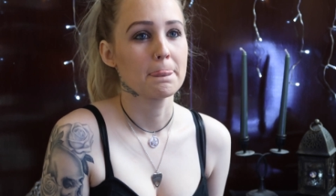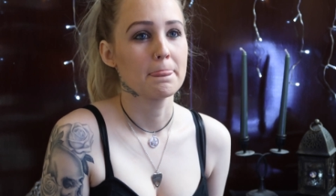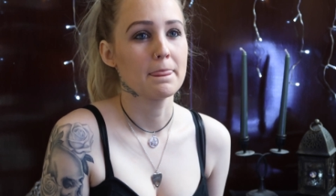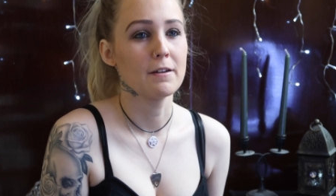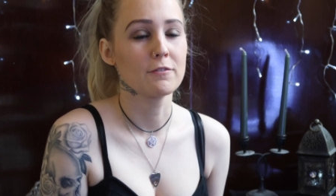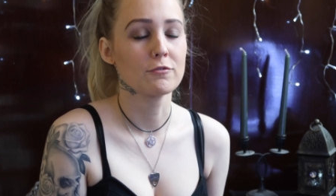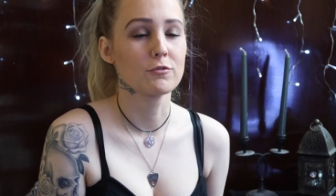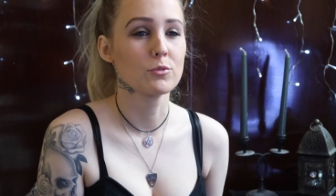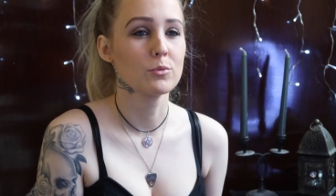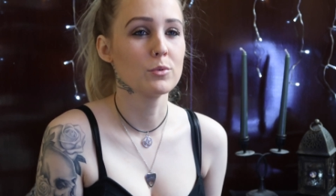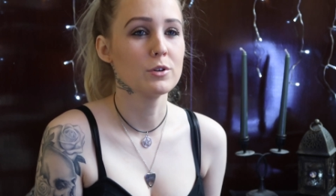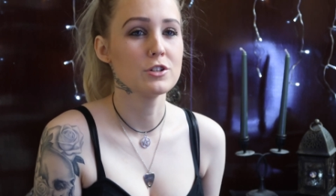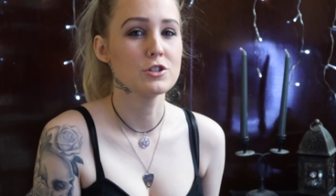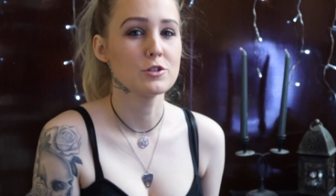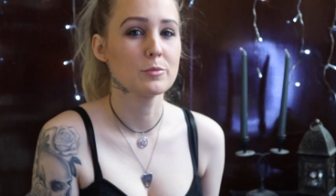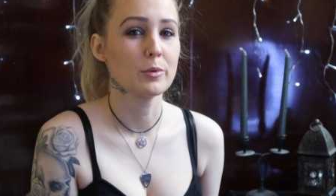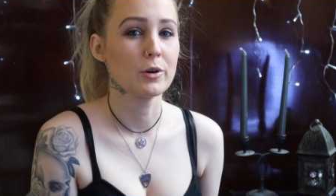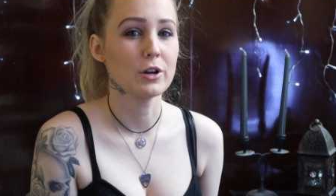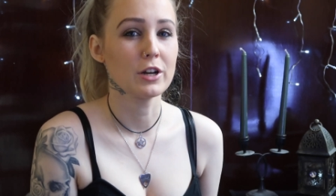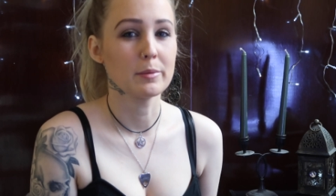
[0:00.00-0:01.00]
they've ruined
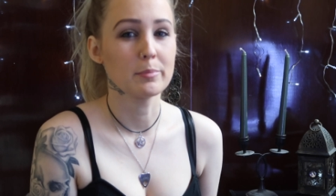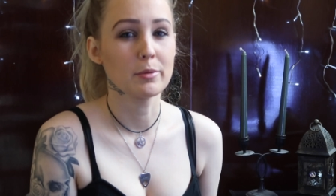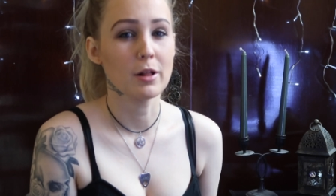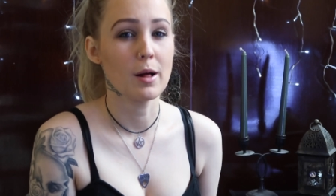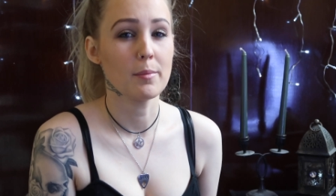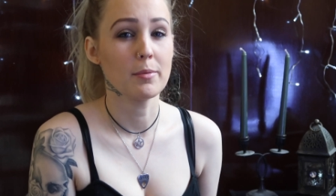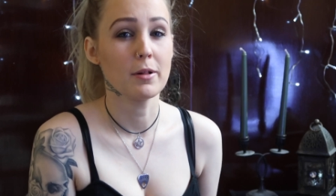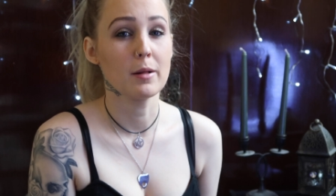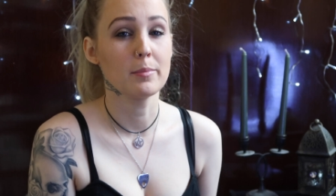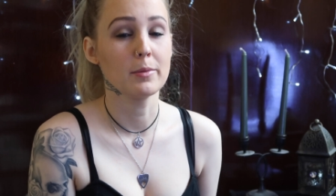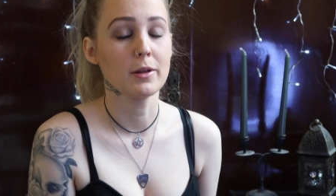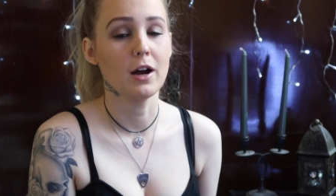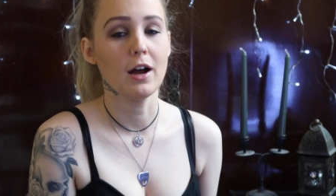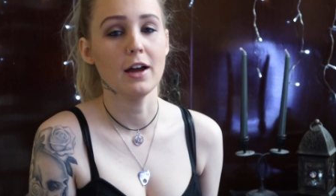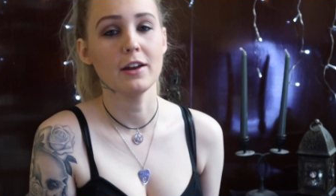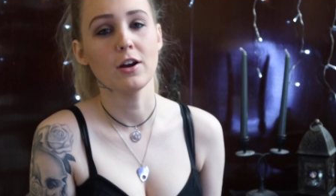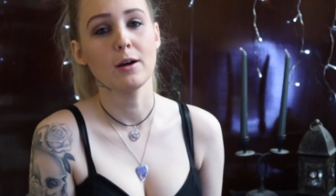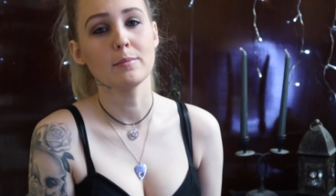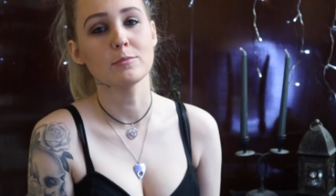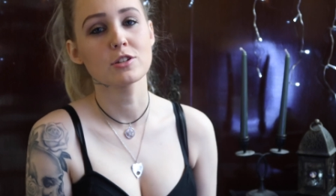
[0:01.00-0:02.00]
your body, blah blah blah.
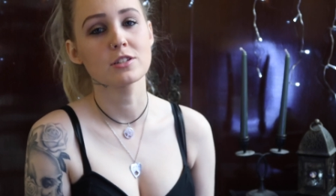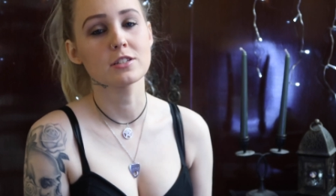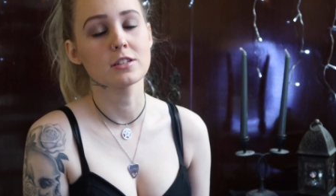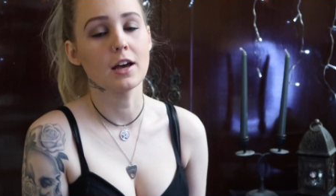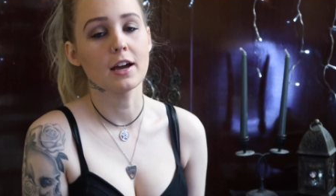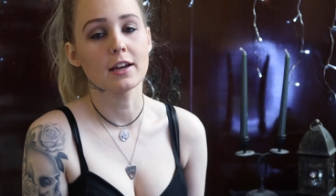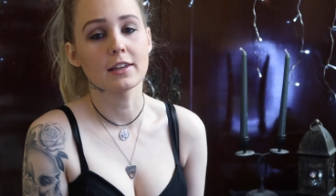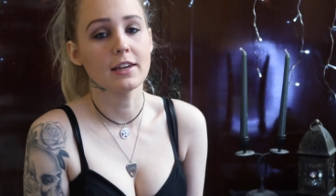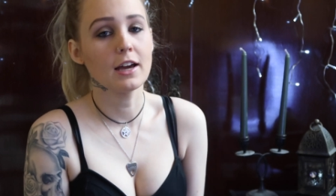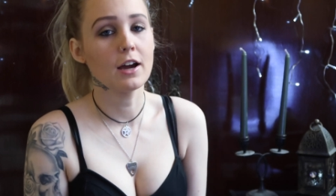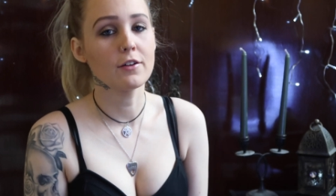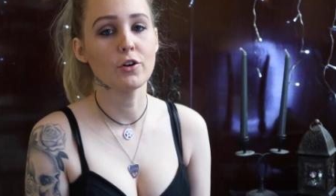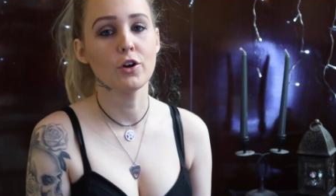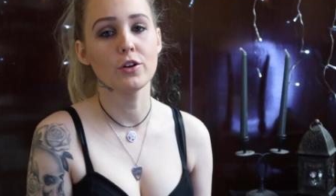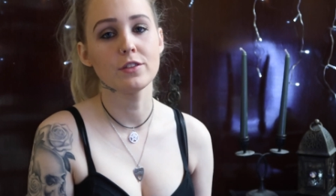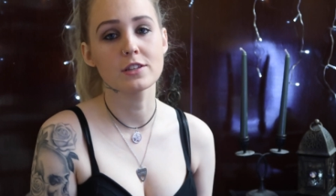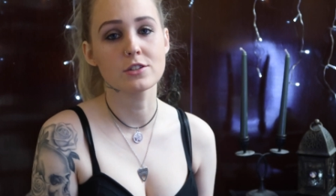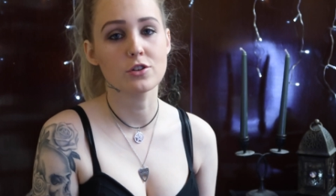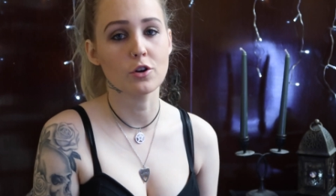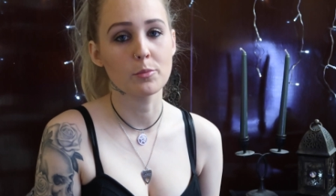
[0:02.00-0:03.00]
And I'm just like, yeah, I've
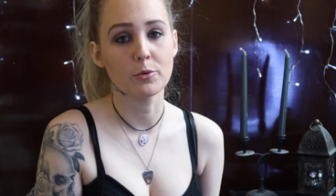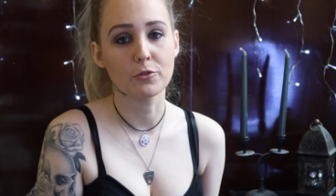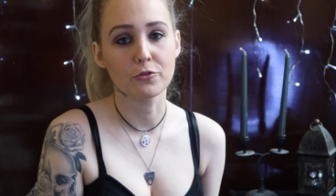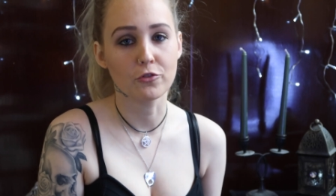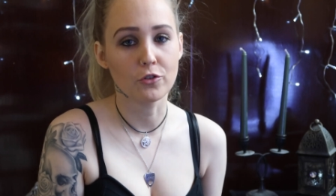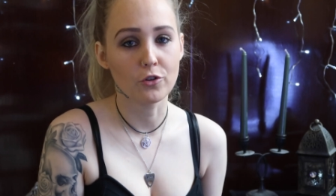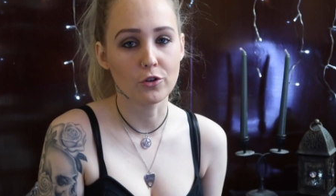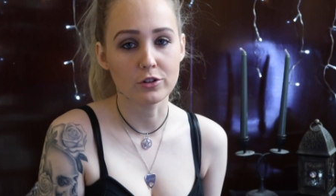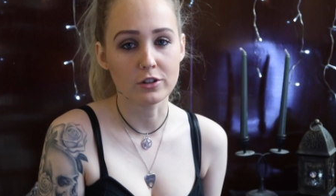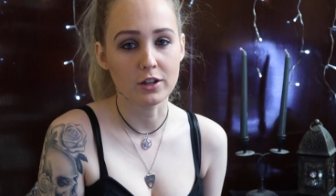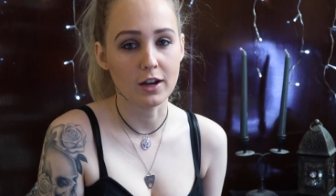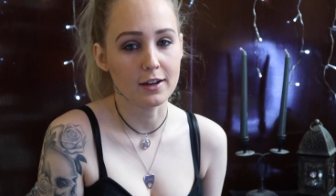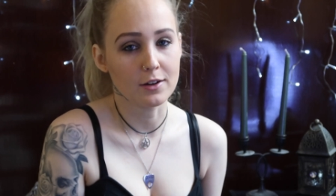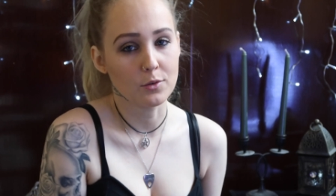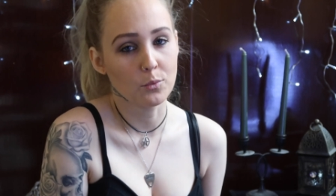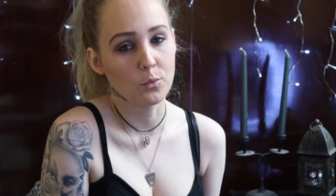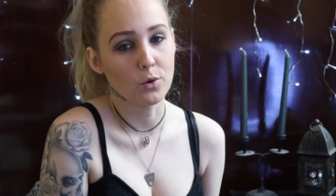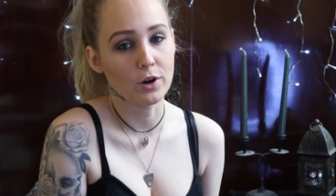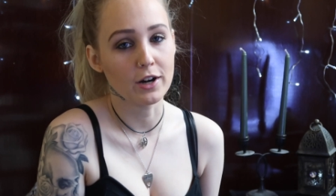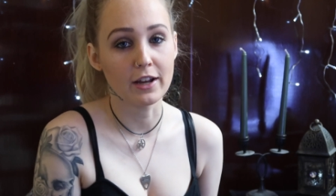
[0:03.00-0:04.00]
heard this all before, like
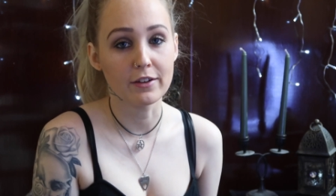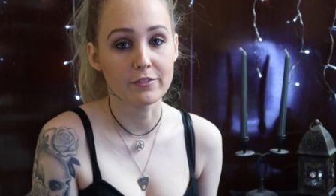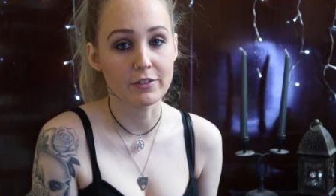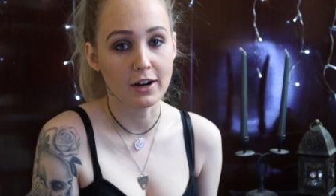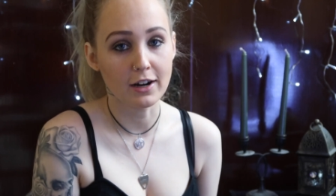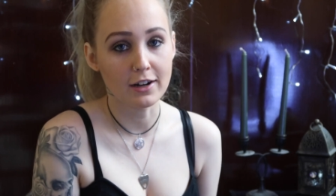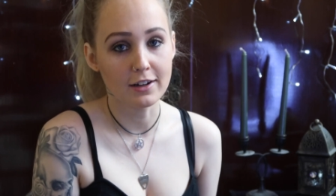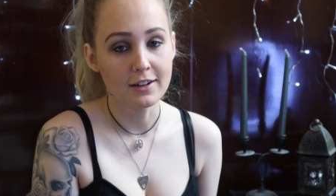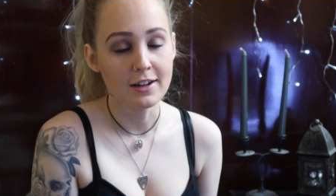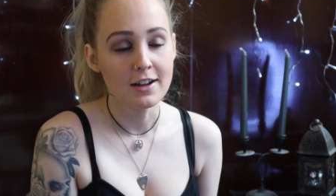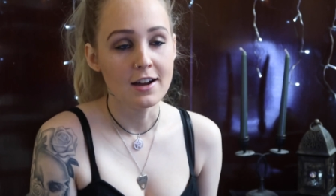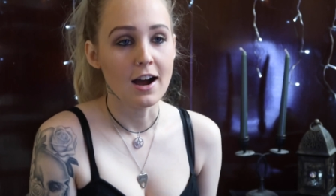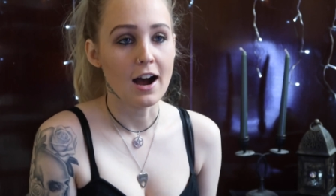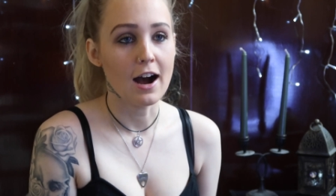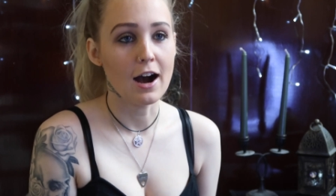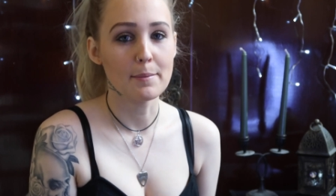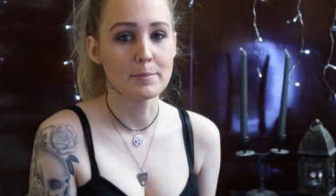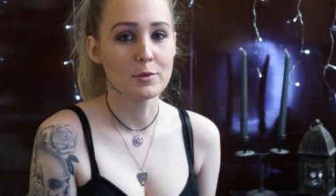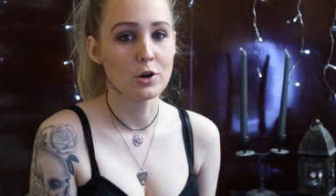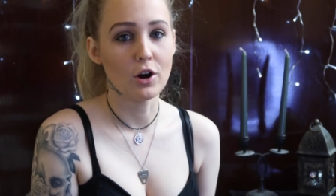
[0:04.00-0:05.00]
whatever.
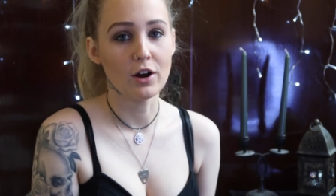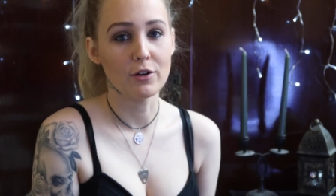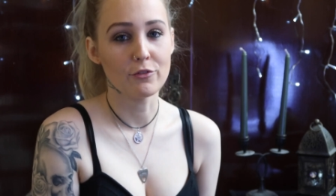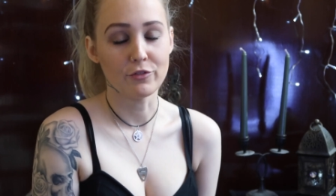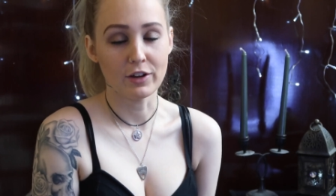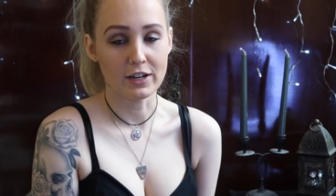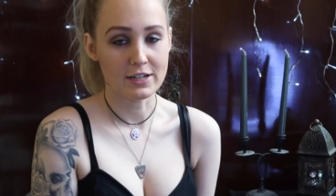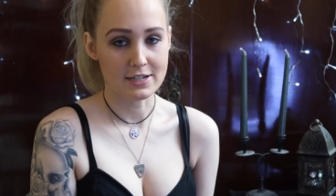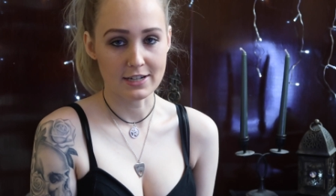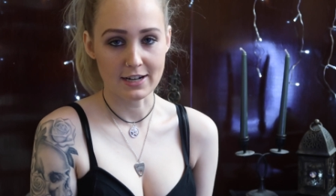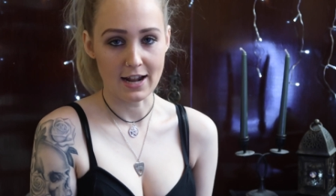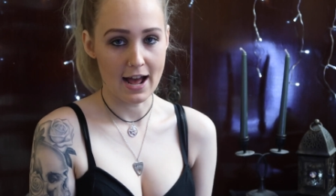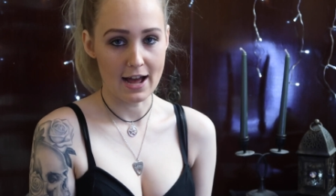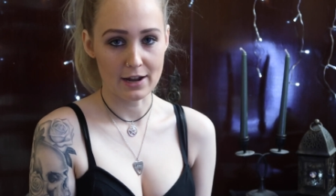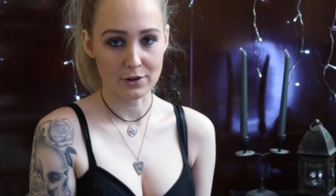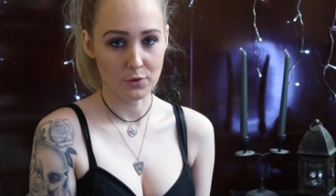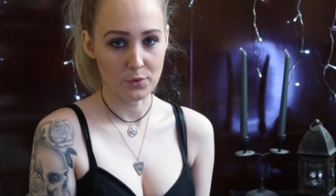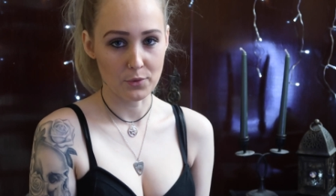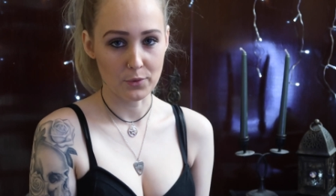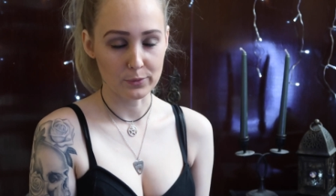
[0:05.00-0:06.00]
I'm not offended
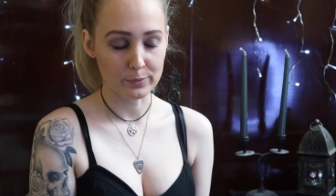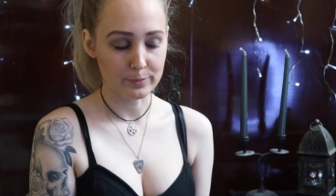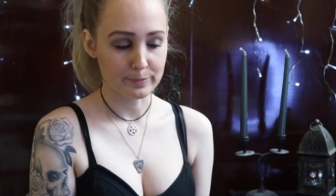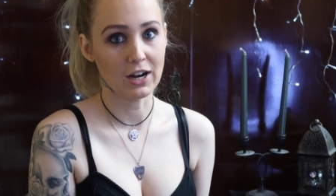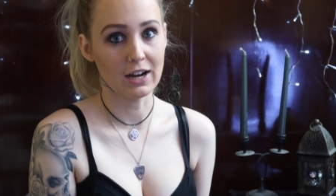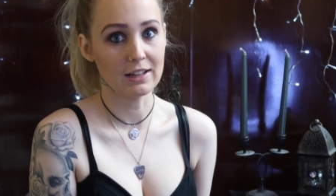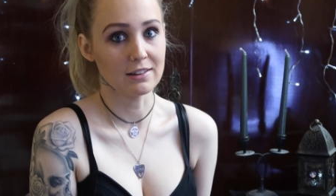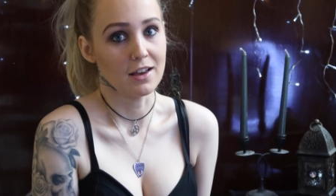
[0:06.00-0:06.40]
at all. I